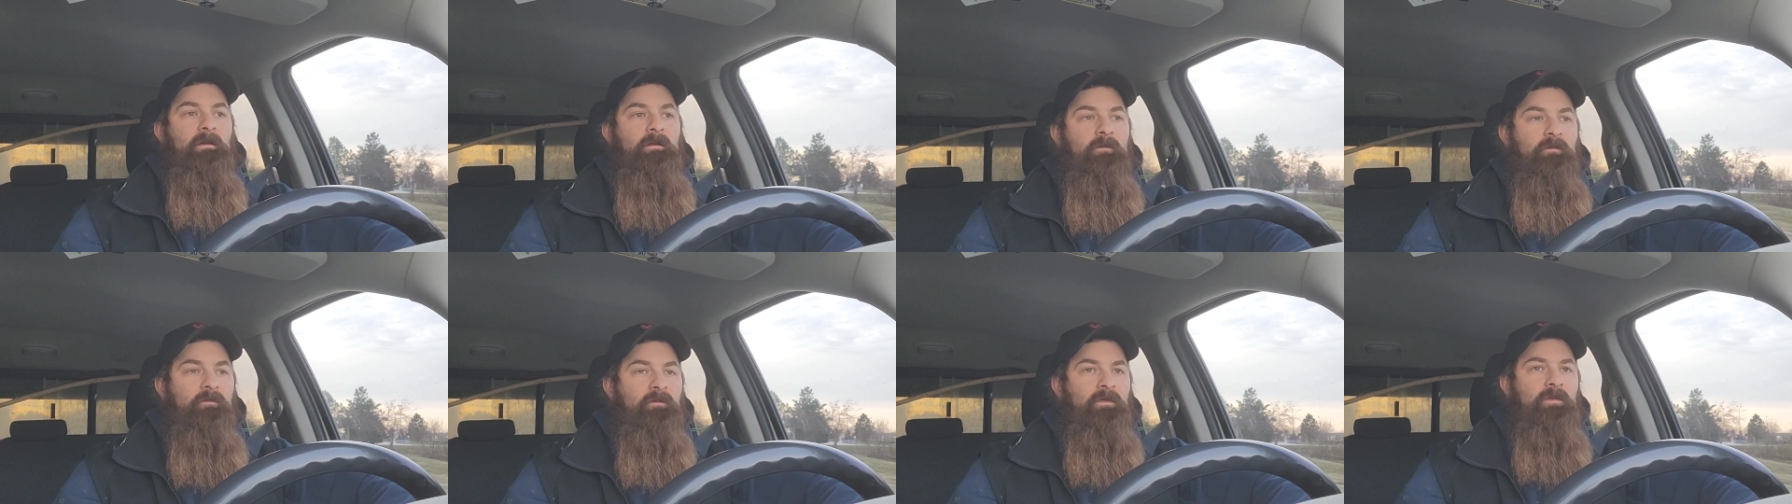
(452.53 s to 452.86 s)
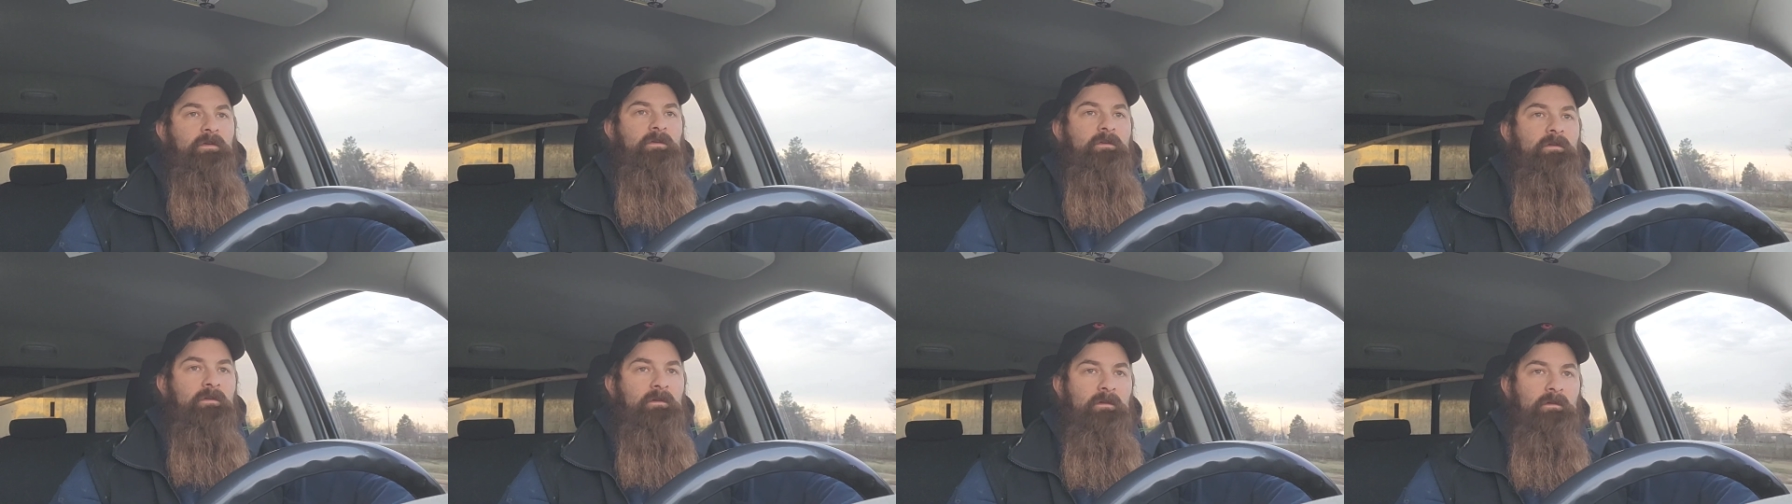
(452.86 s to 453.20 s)
other
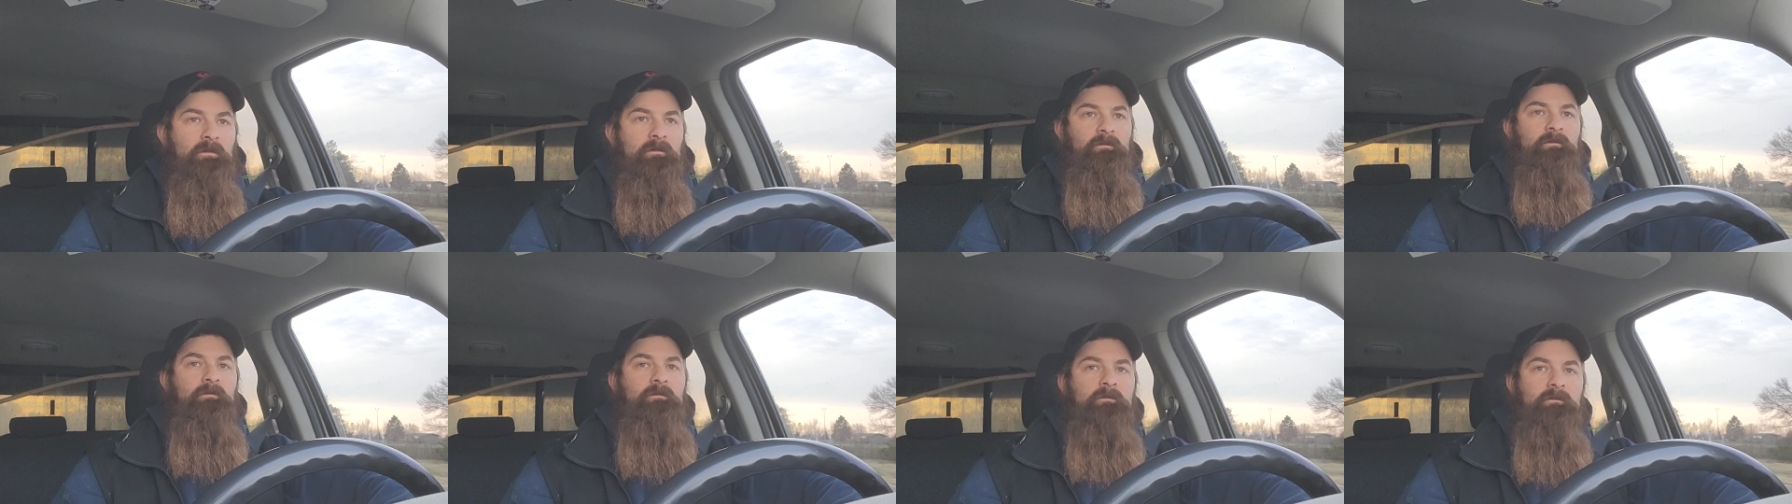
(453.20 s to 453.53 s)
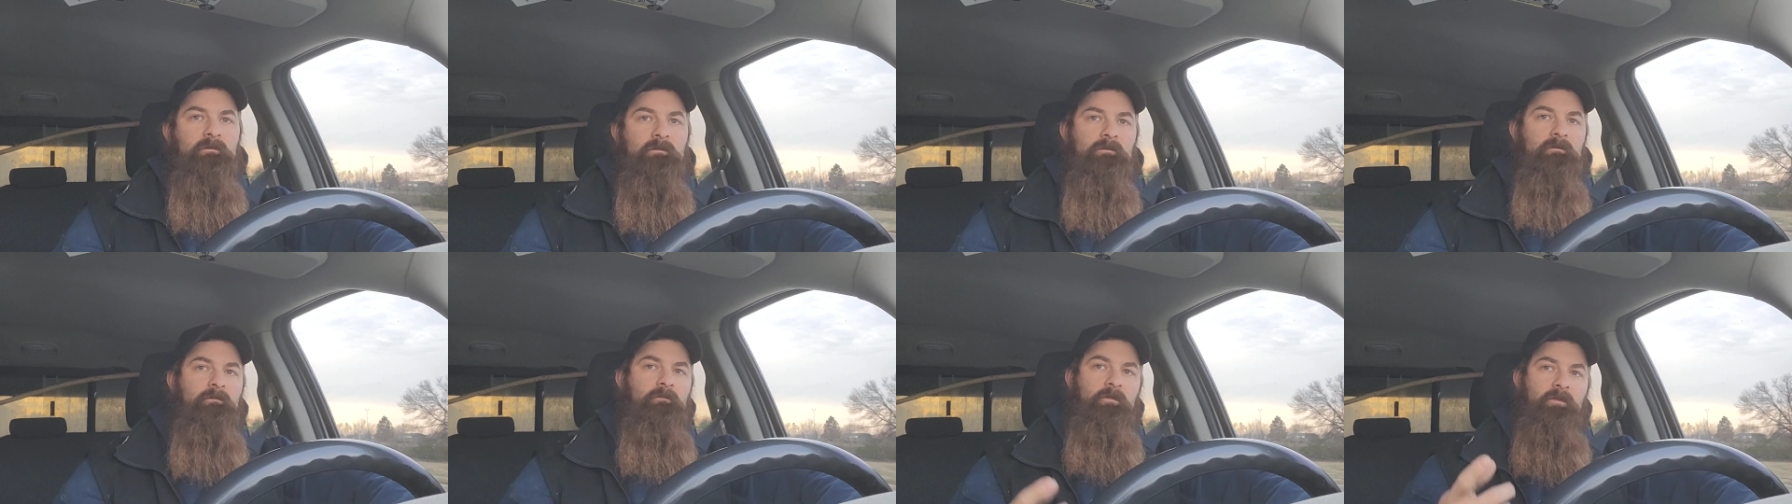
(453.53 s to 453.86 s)
video
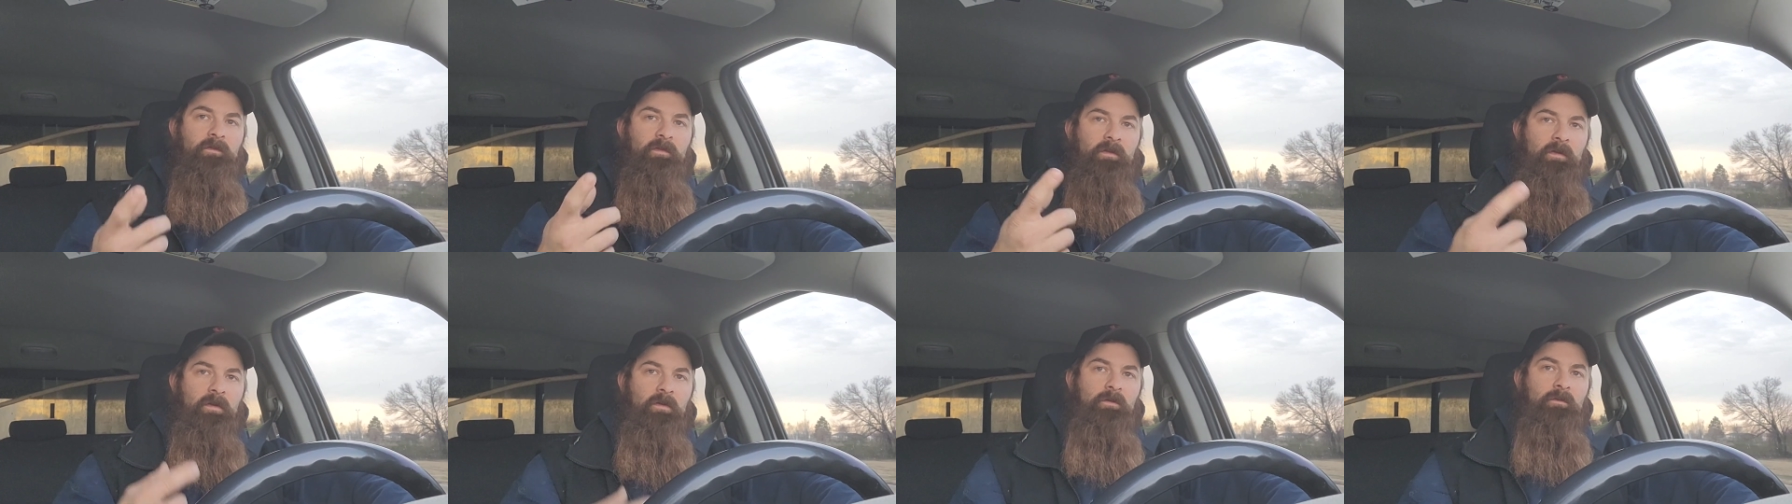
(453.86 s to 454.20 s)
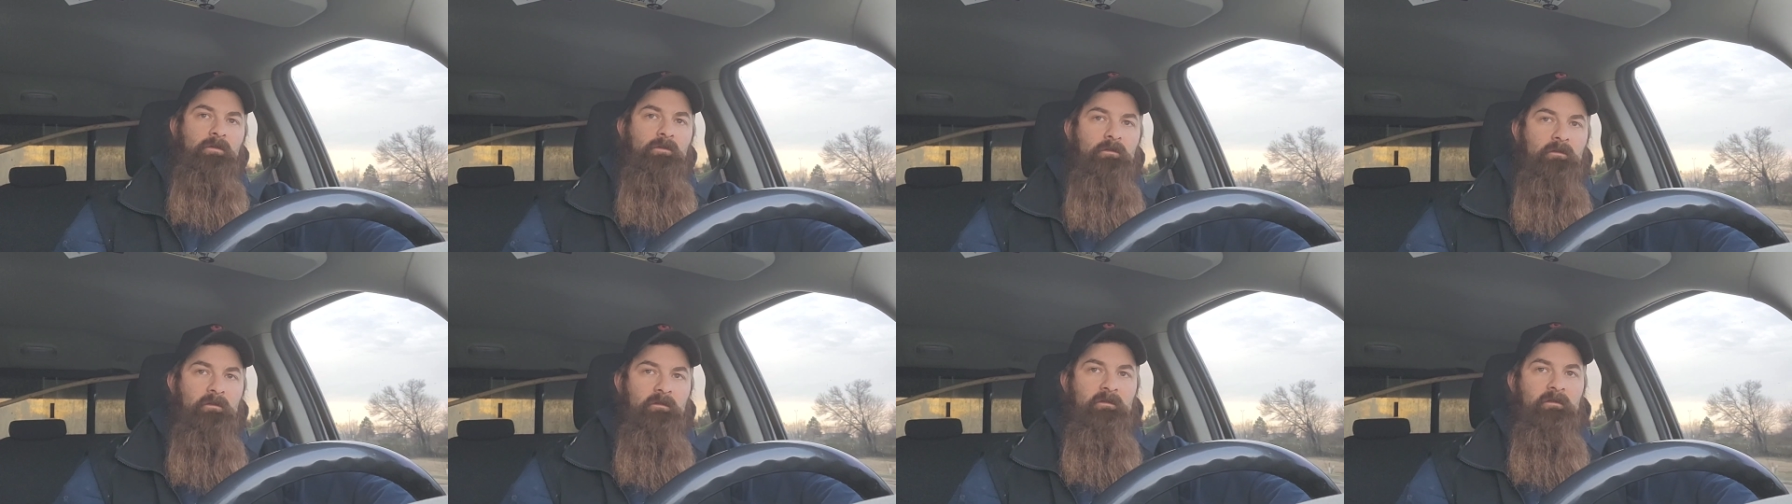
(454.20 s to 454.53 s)
with the
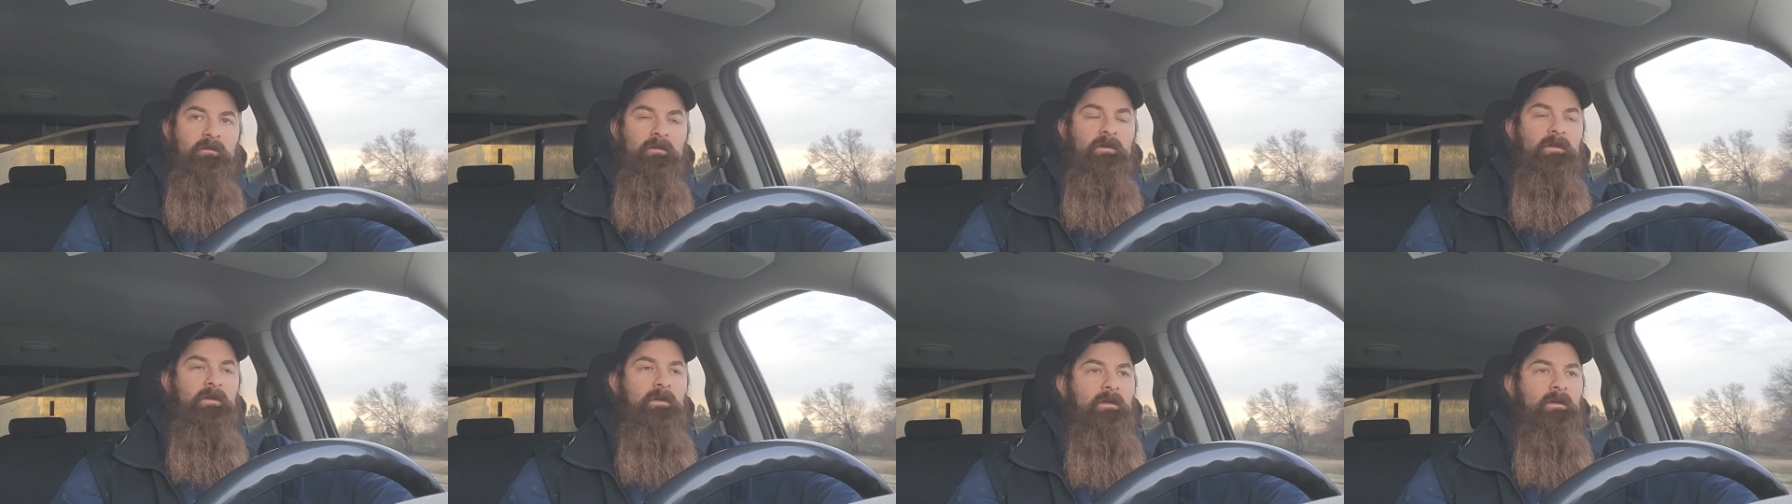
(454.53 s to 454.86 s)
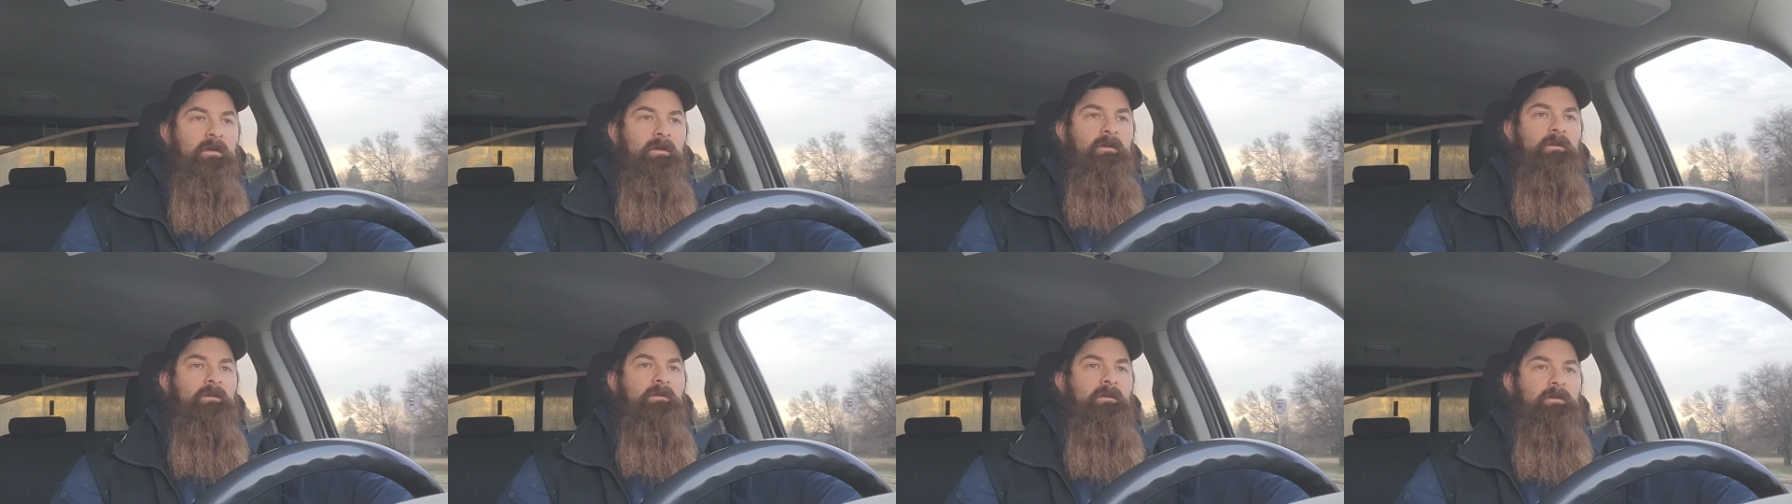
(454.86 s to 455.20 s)

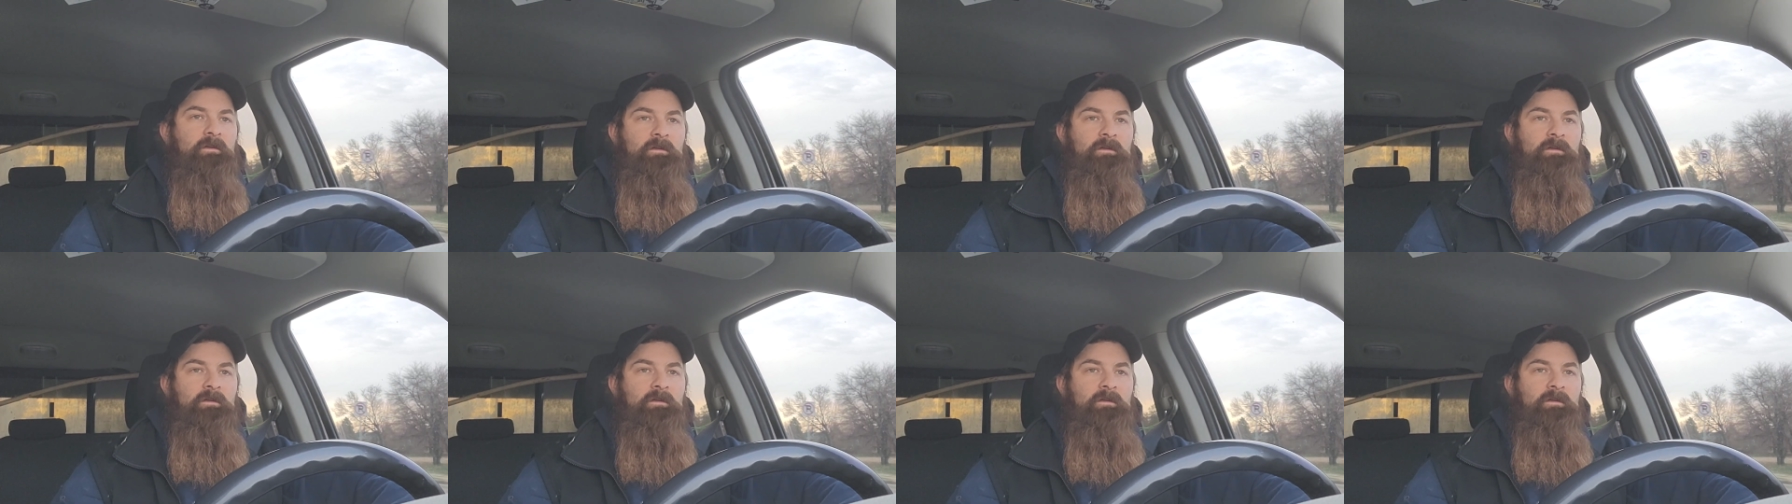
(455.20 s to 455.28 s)
coons.